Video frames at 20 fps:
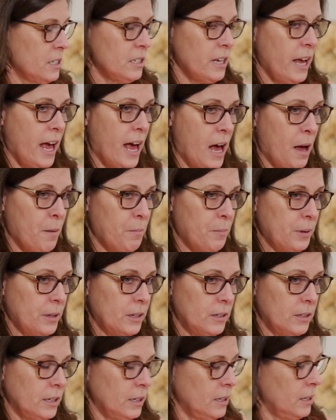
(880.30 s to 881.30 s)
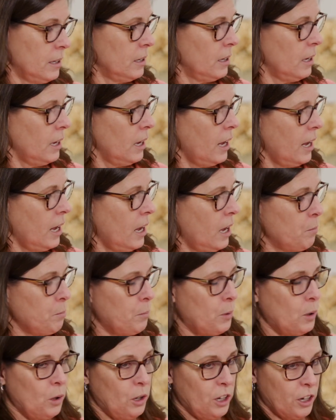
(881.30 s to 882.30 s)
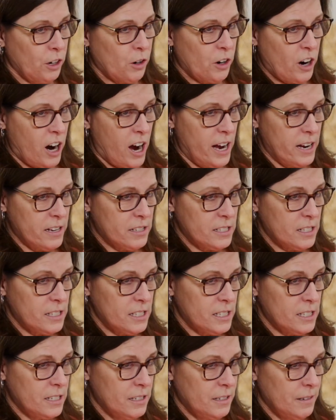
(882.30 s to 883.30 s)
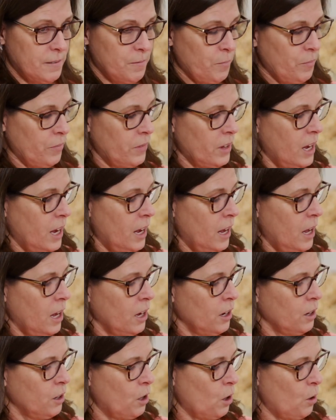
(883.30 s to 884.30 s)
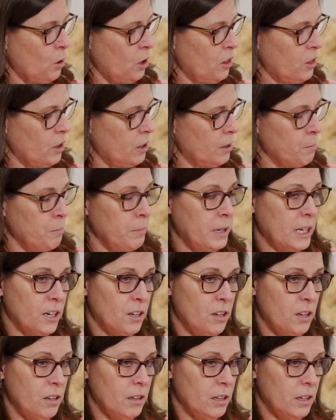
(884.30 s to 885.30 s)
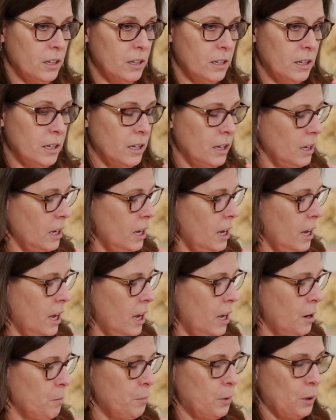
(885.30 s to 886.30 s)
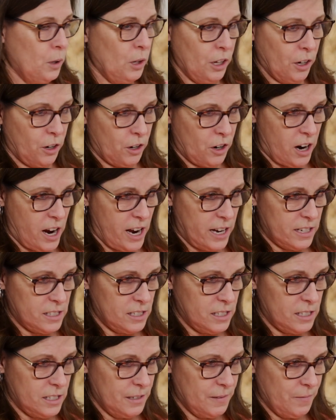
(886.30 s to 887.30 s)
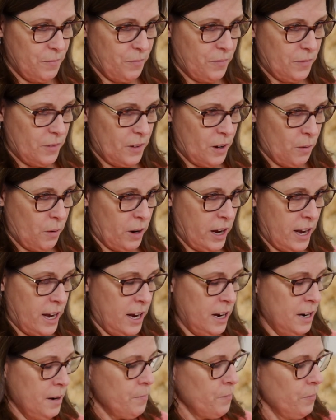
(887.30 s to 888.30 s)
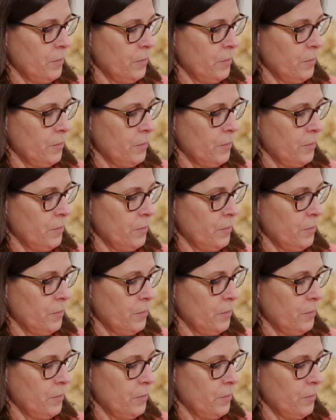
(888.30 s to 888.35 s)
top, and pull across. Go to the middle and pull across. Okay?